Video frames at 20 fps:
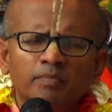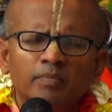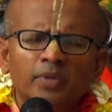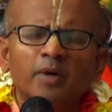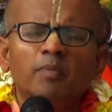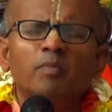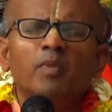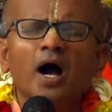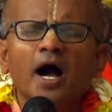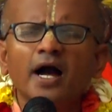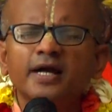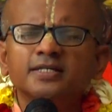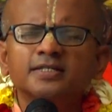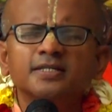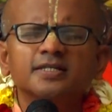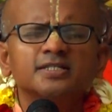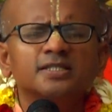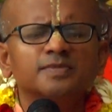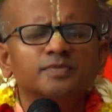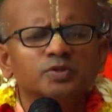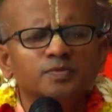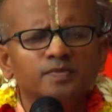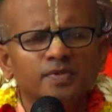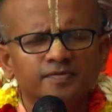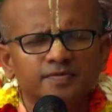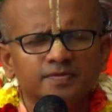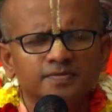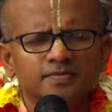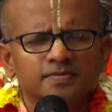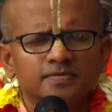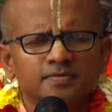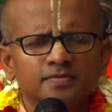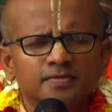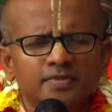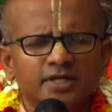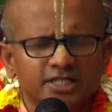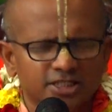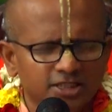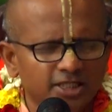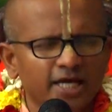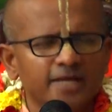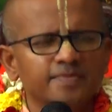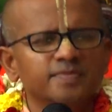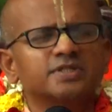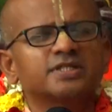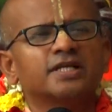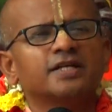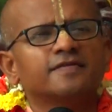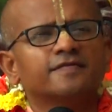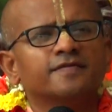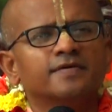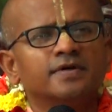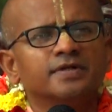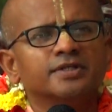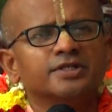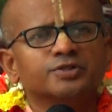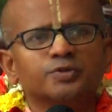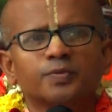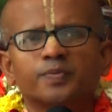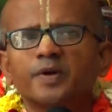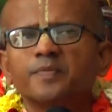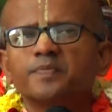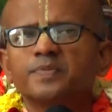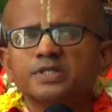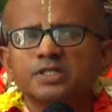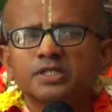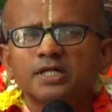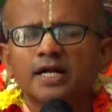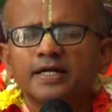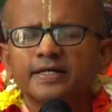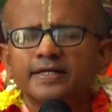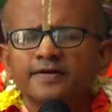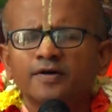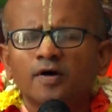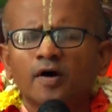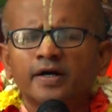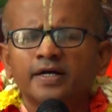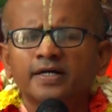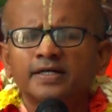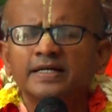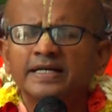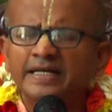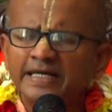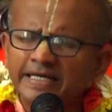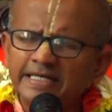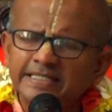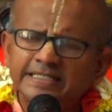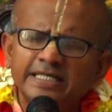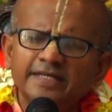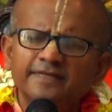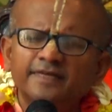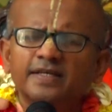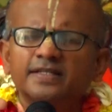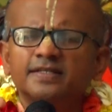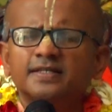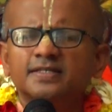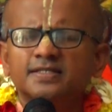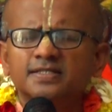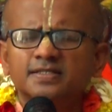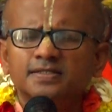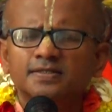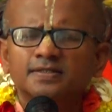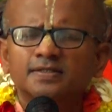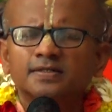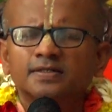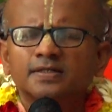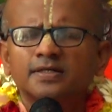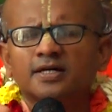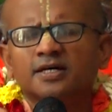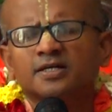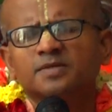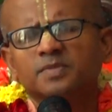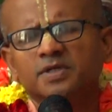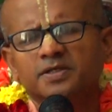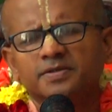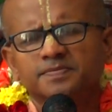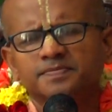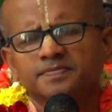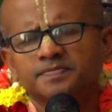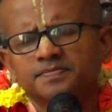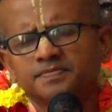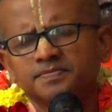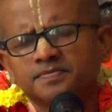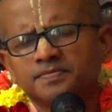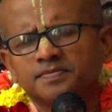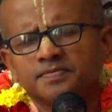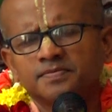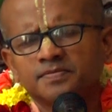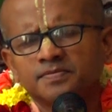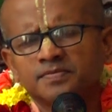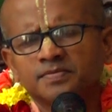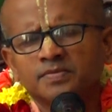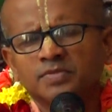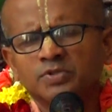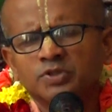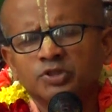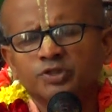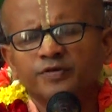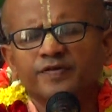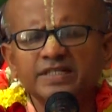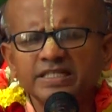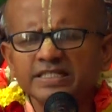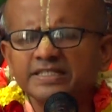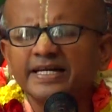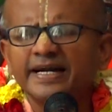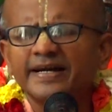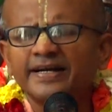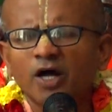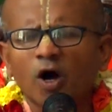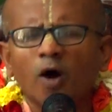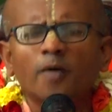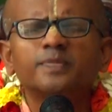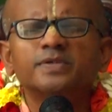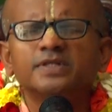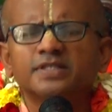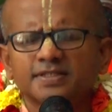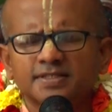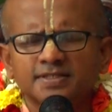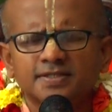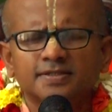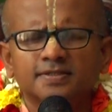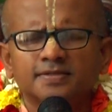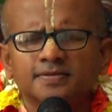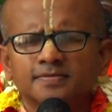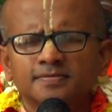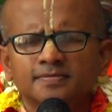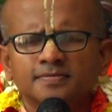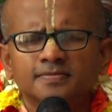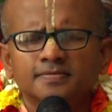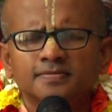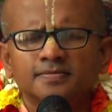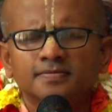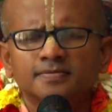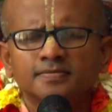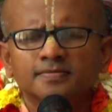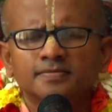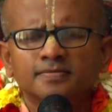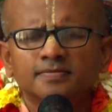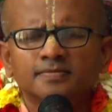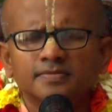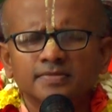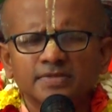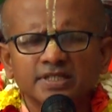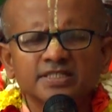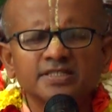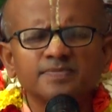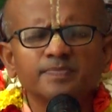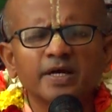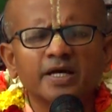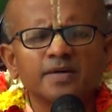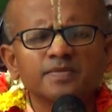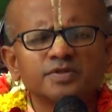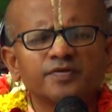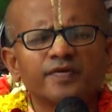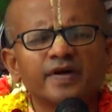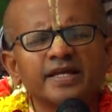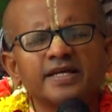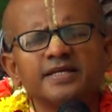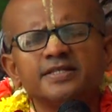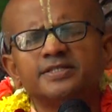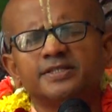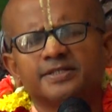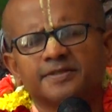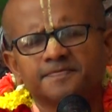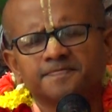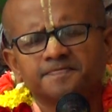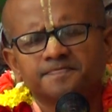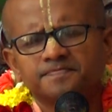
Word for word: Brahmakshara samudbhavam. Krishna himself, the Supreme Personality of Godhead, is giving this karma. So we just adopt this. This becomes very easy.